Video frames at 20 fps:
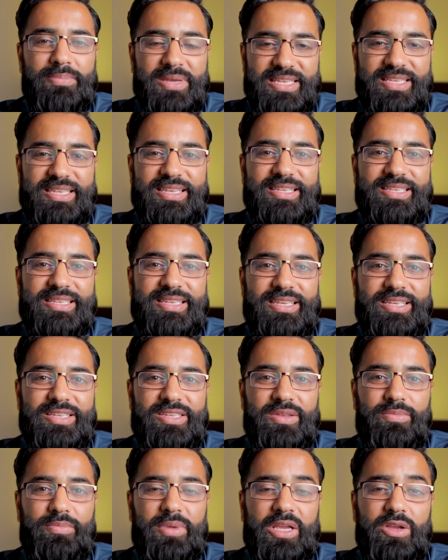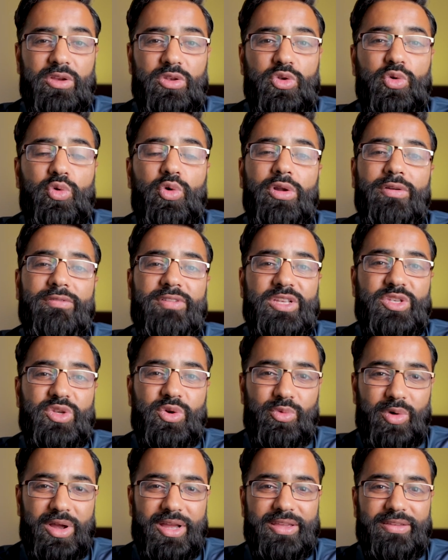busy season, because all of us who
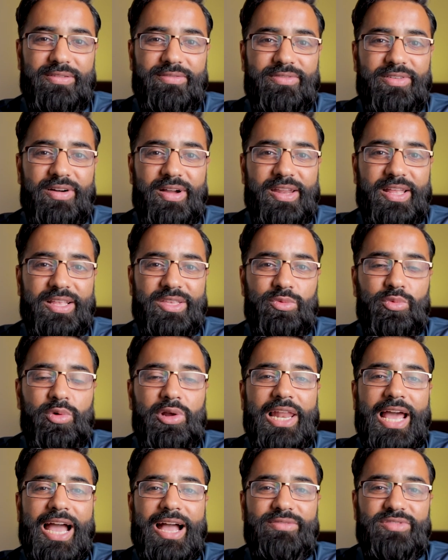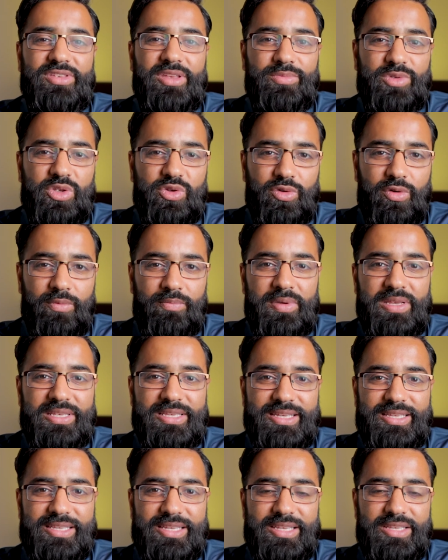work in finance will have some sort of
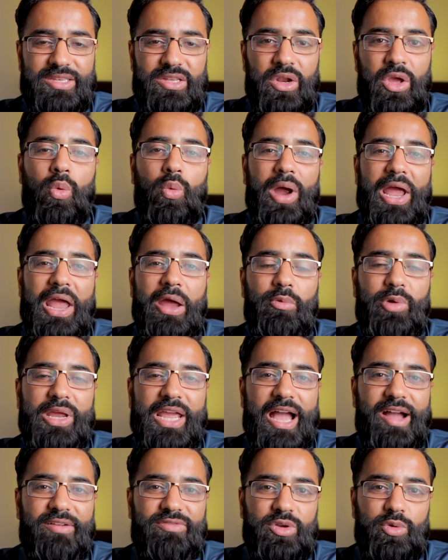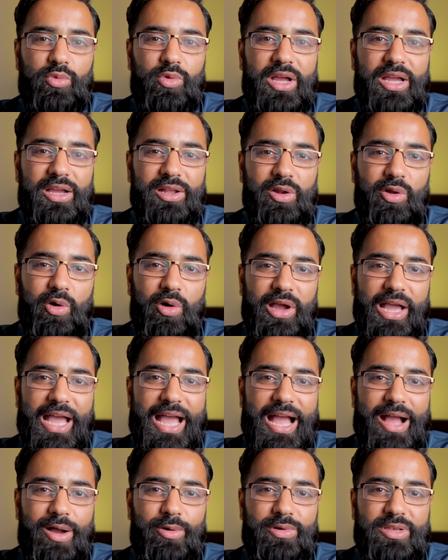busy season where we have to work longer
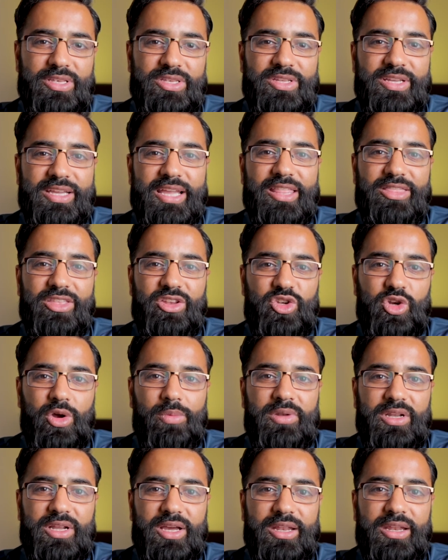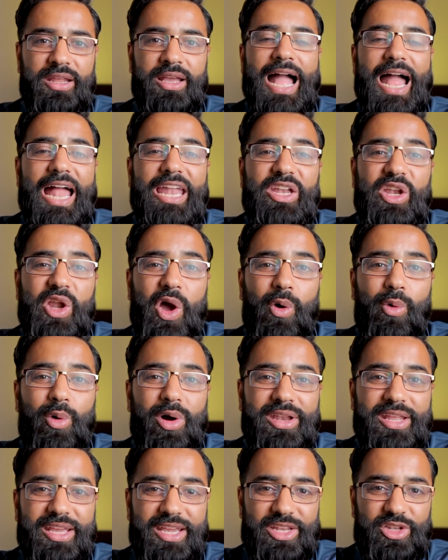hours to get the job done. And no
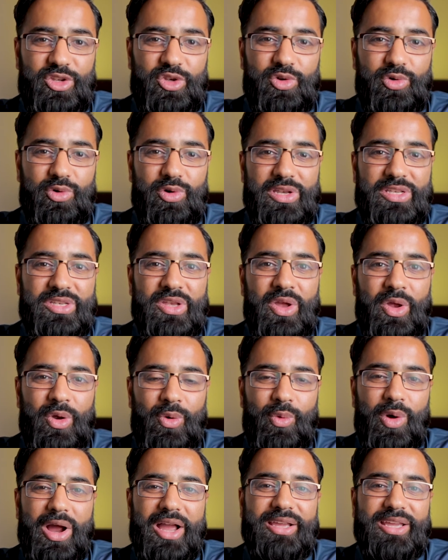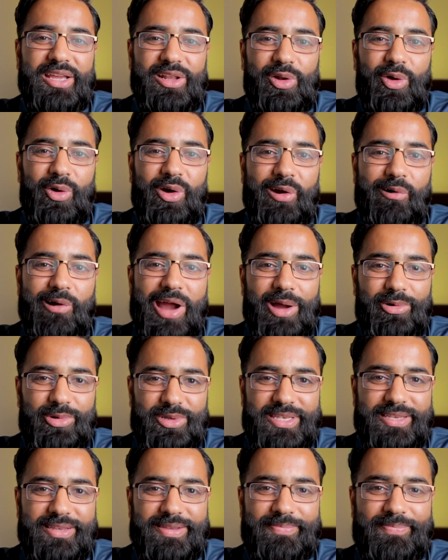one enjoys working longer
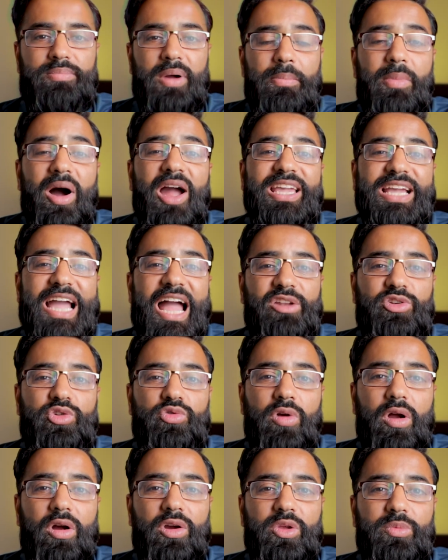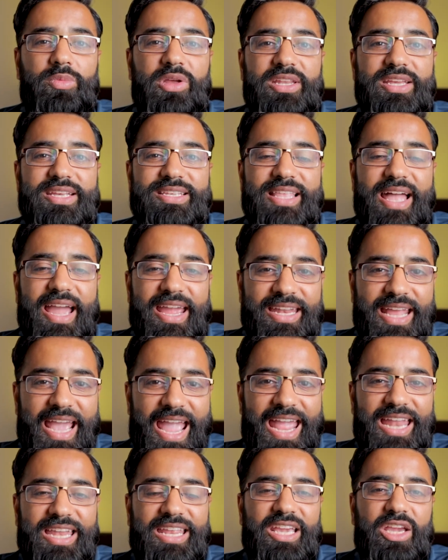hours. But my counter argument is that in
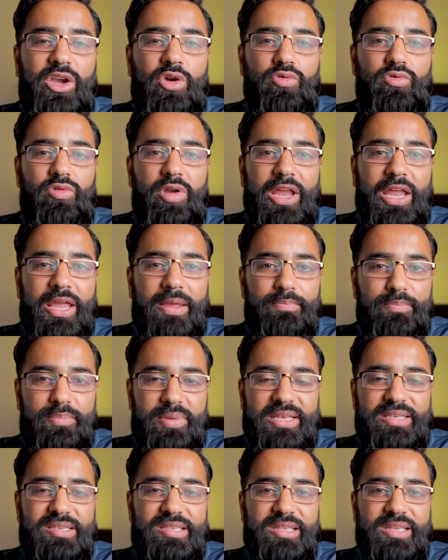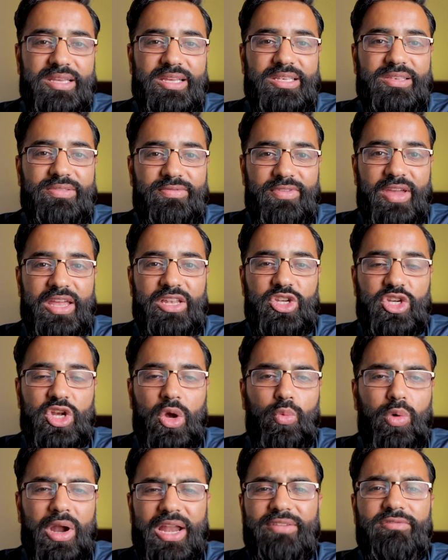any career, business, venture,
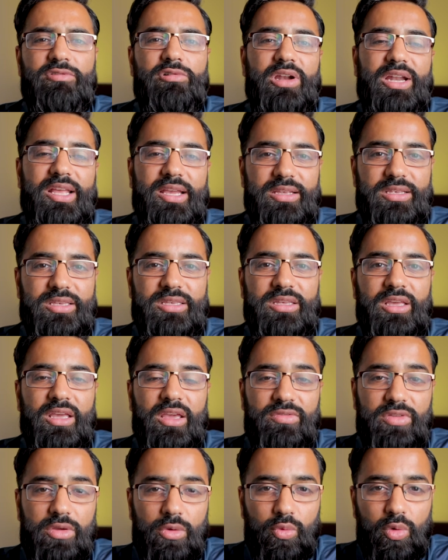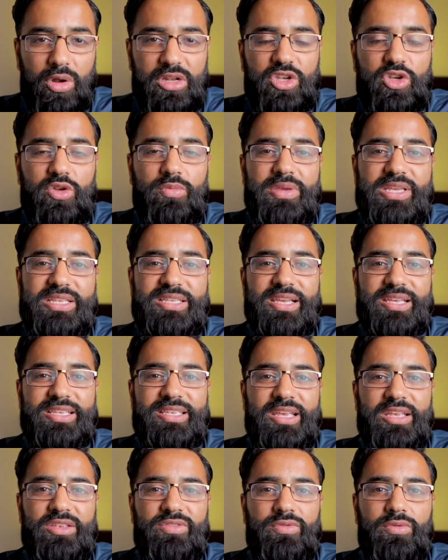whatever it is, if you want to be
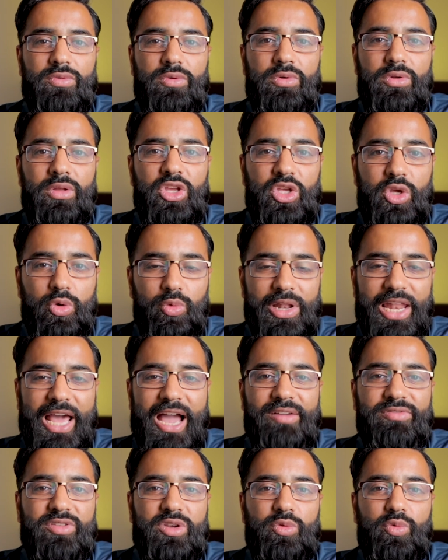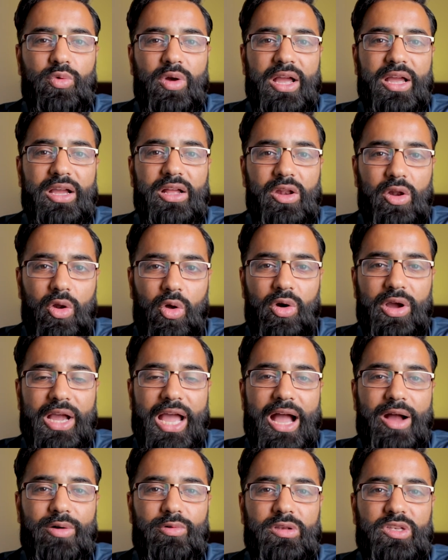successful, you will have to work long
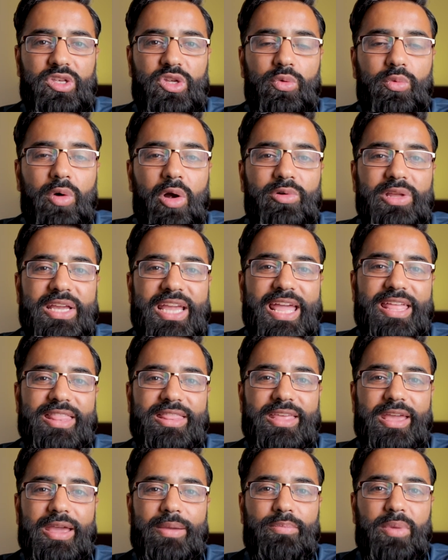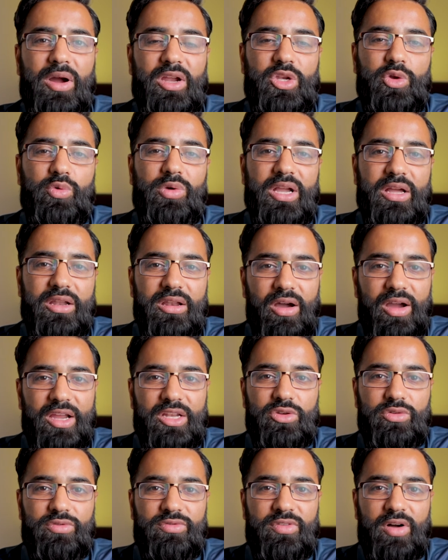hours. You won't get there by doing a nine
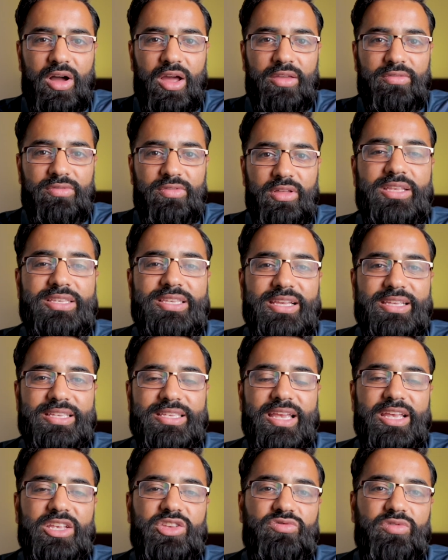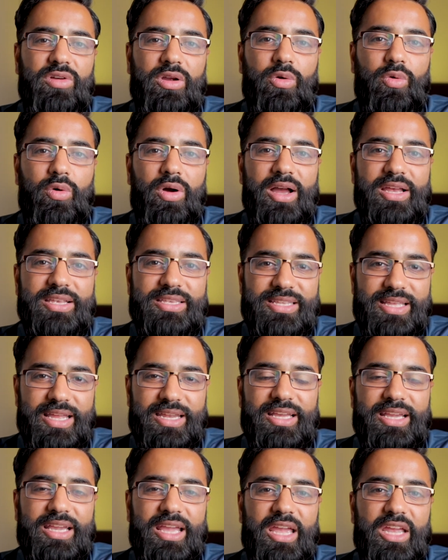to five. Success requires
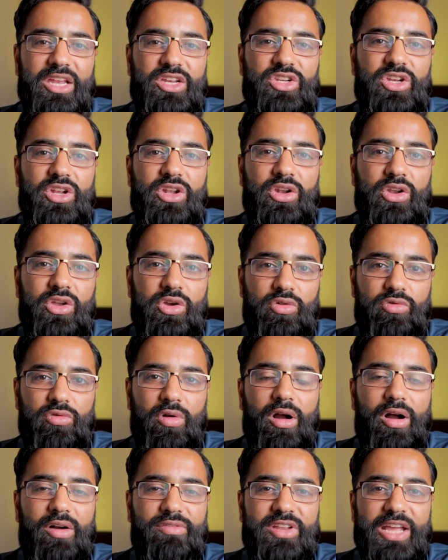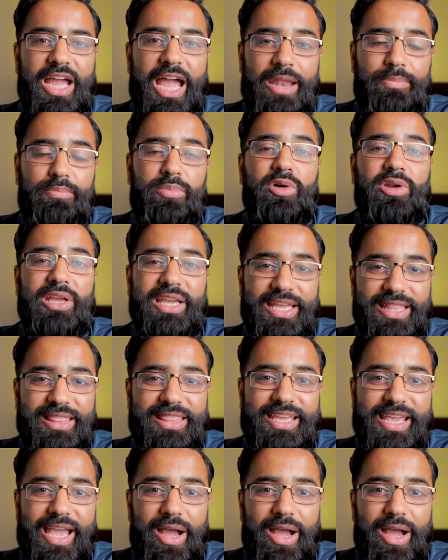dedication, graft, and putting in the